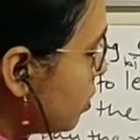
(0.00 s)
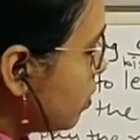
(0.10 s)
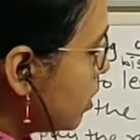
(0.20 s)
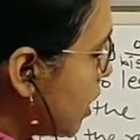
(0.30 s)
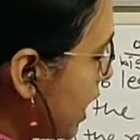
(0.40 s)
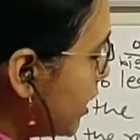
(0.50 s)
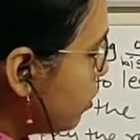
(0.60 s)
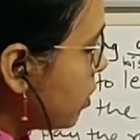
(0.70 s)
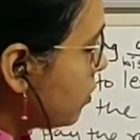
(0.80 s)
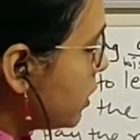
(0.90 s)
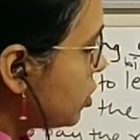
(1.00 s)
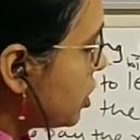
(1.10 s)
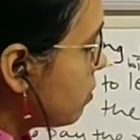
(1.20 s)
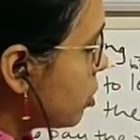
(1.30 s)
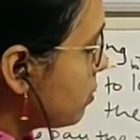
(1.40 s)
tree was 50 feet.
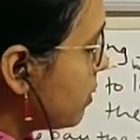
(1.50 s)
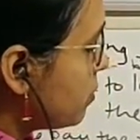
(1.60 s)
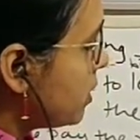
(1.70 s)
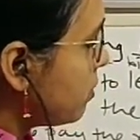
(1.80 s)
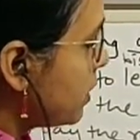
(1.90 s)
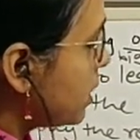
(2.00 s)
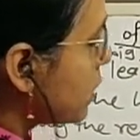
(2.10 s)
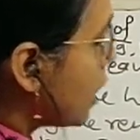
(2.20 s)
How many men were